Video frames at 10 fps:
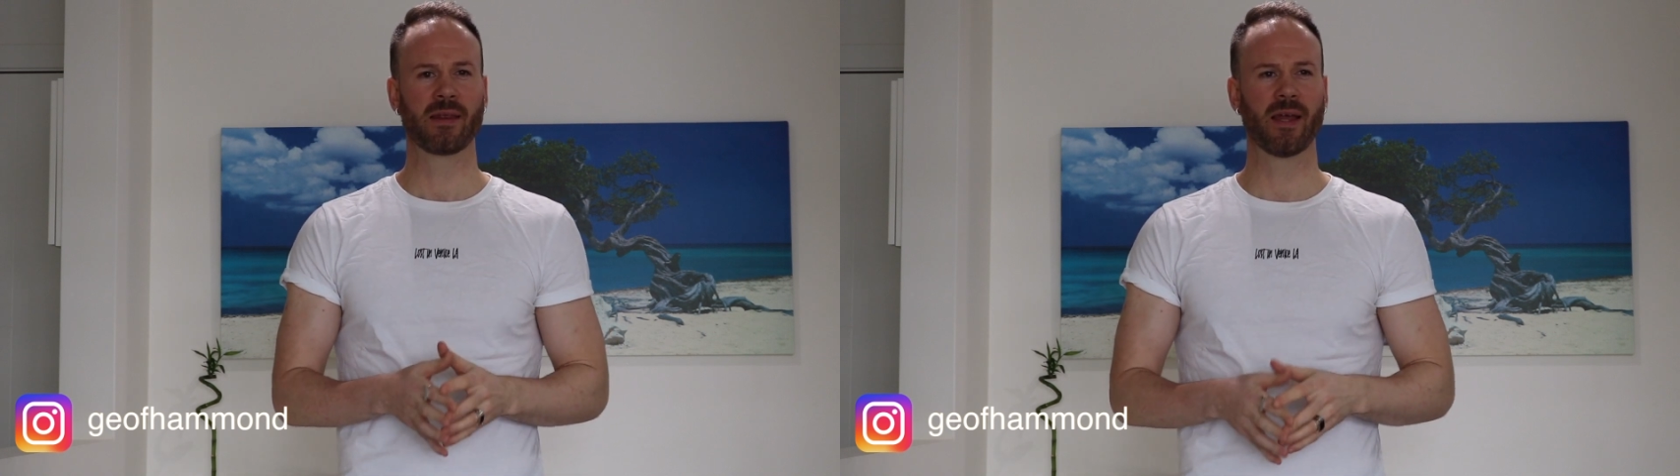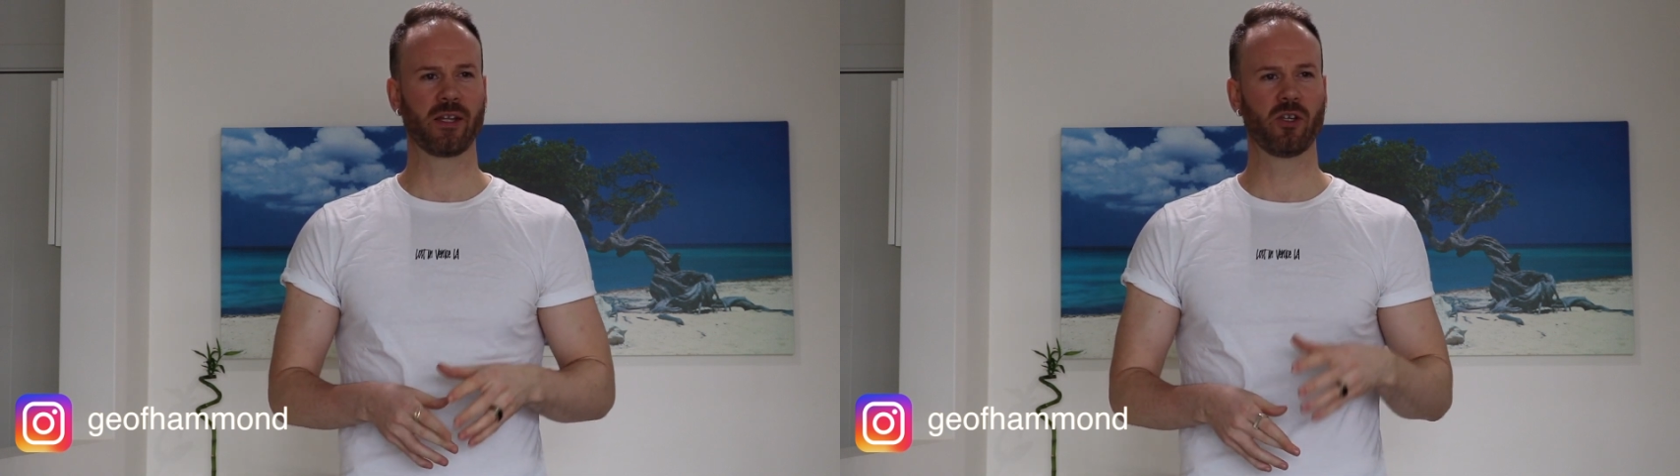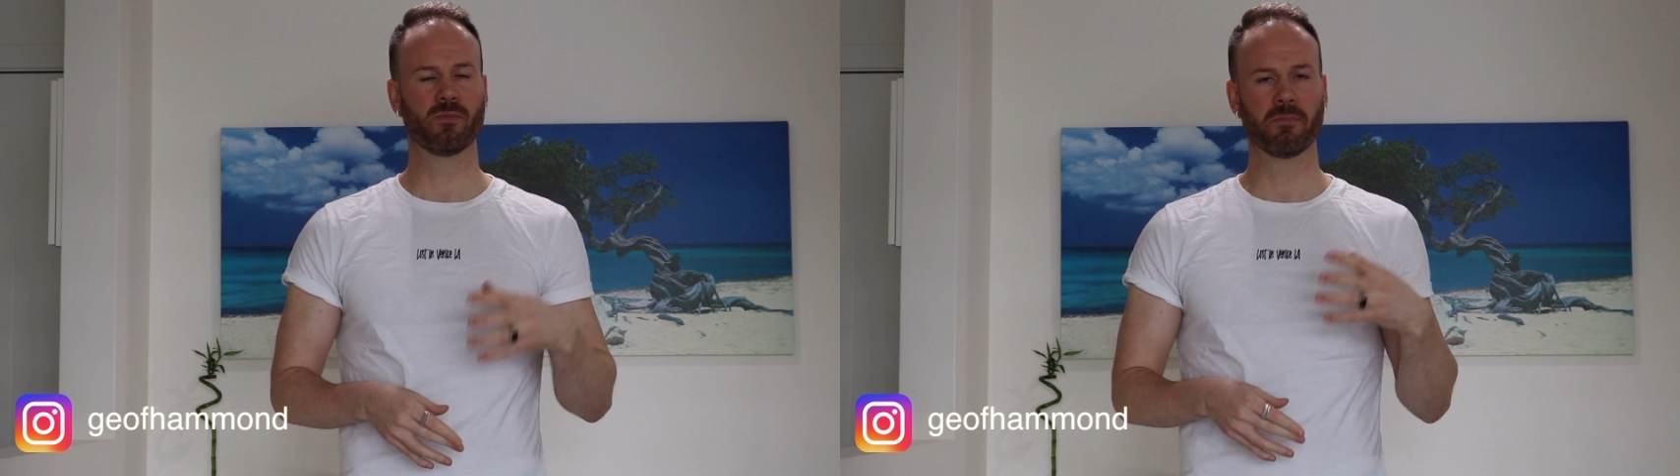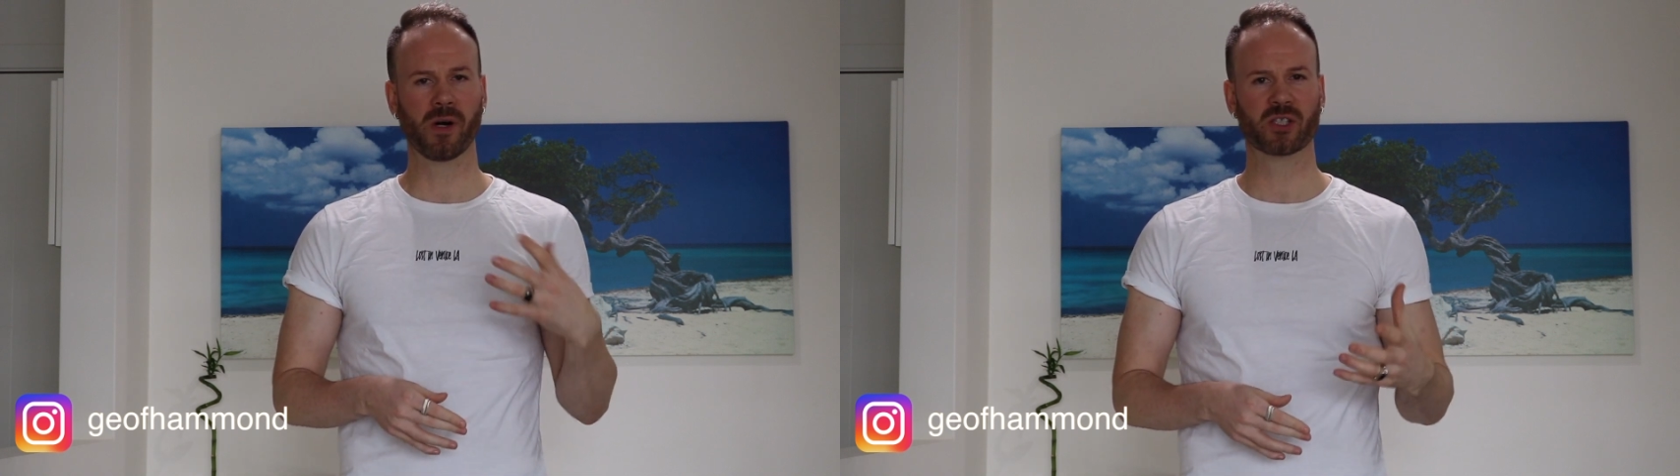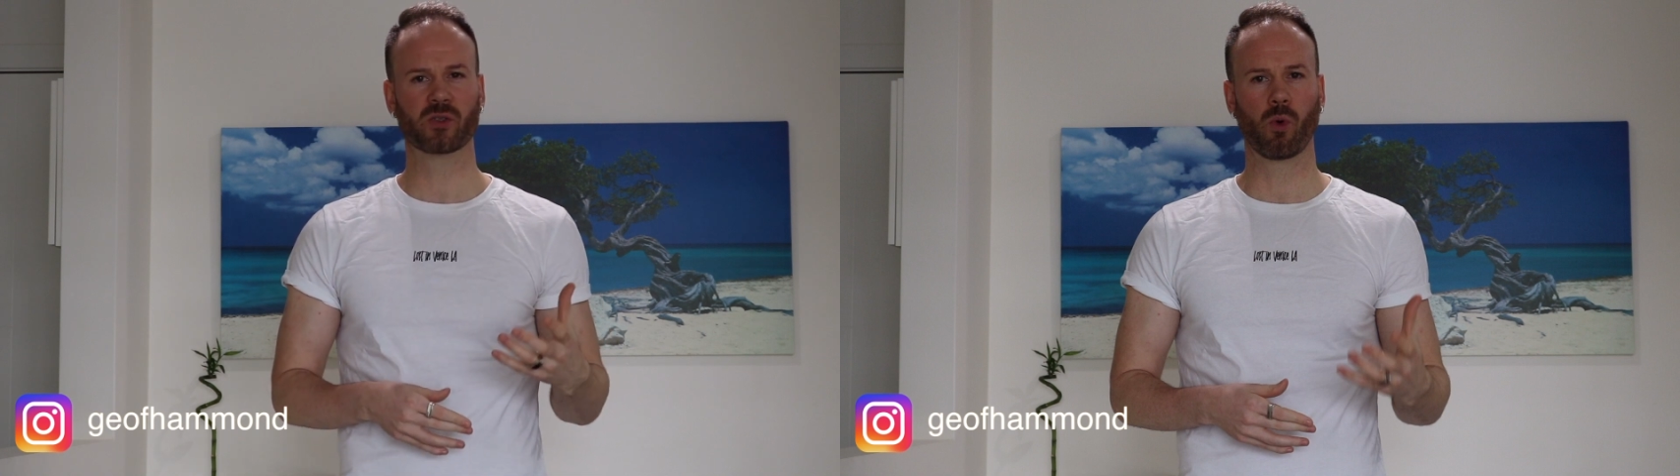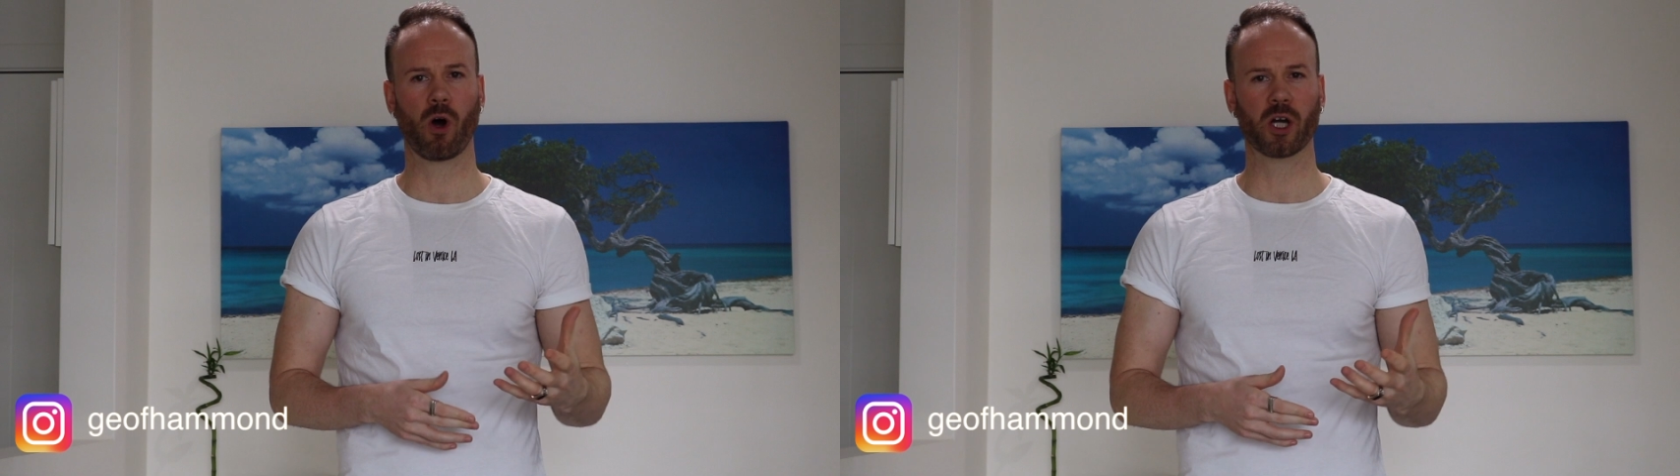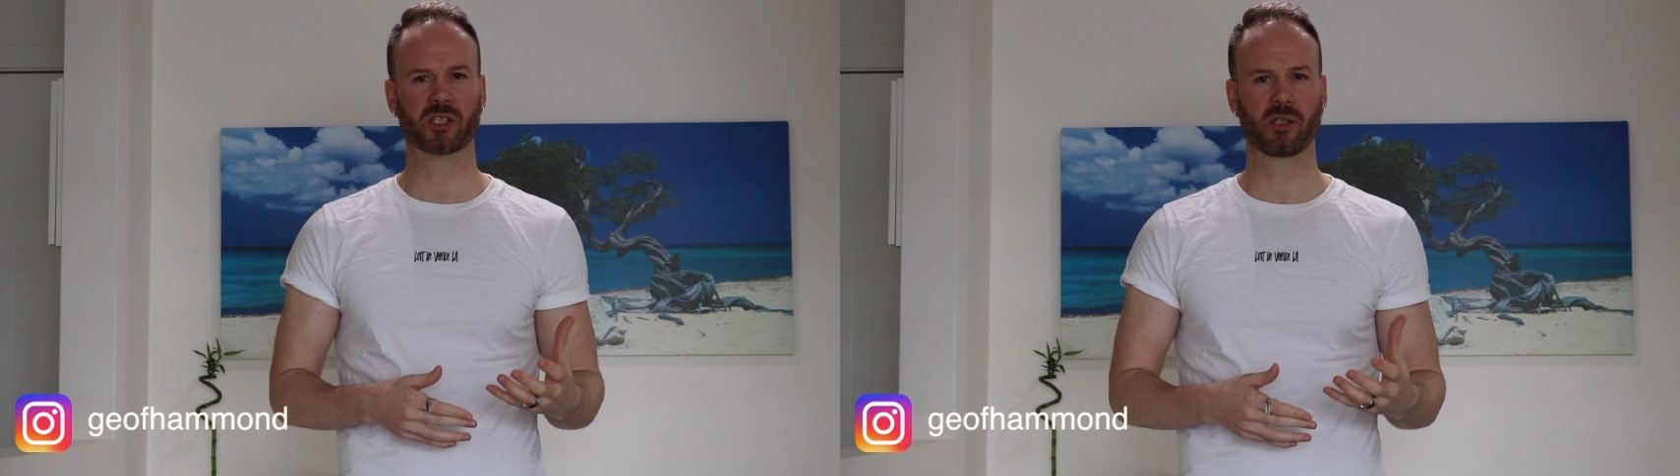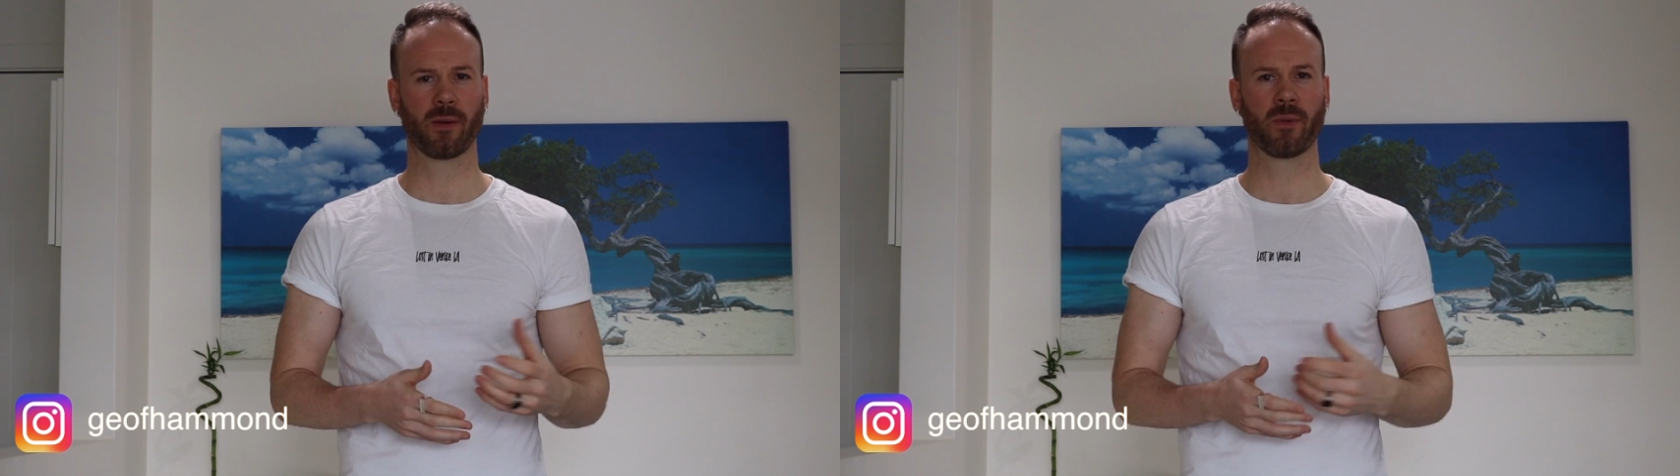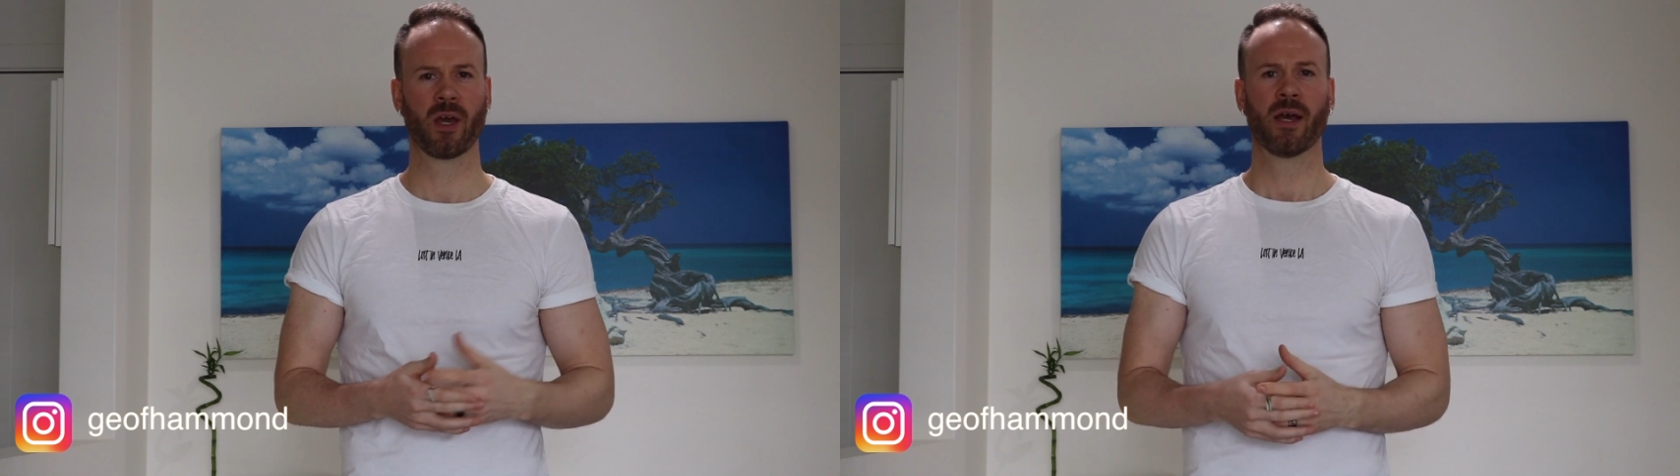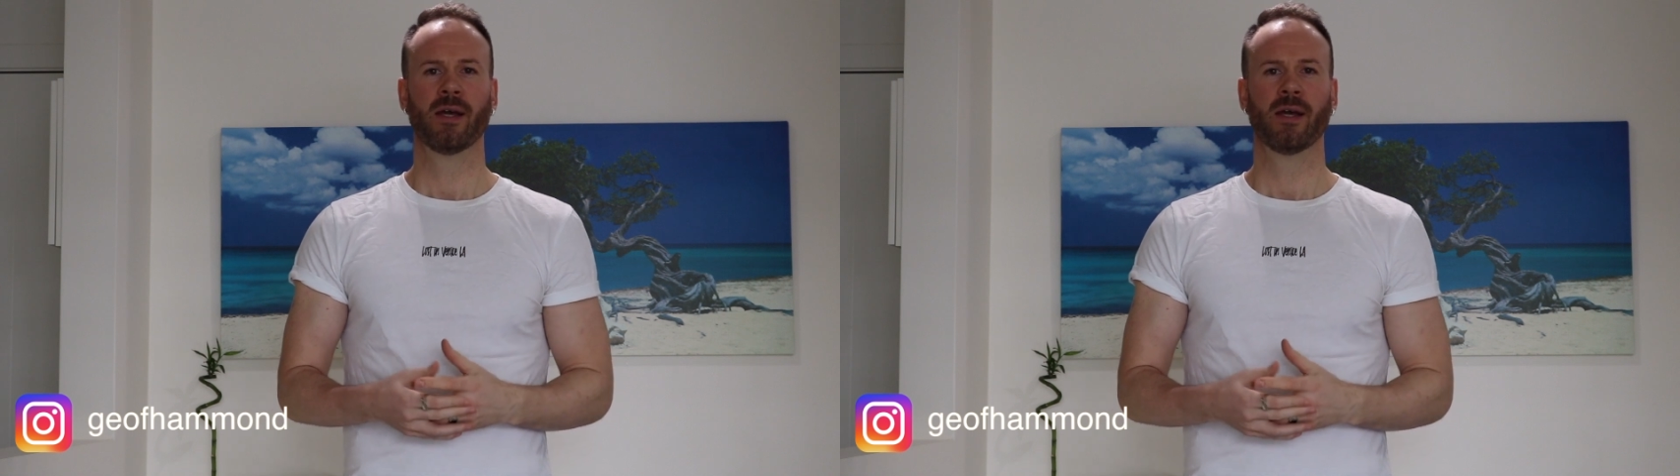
that you must wash them,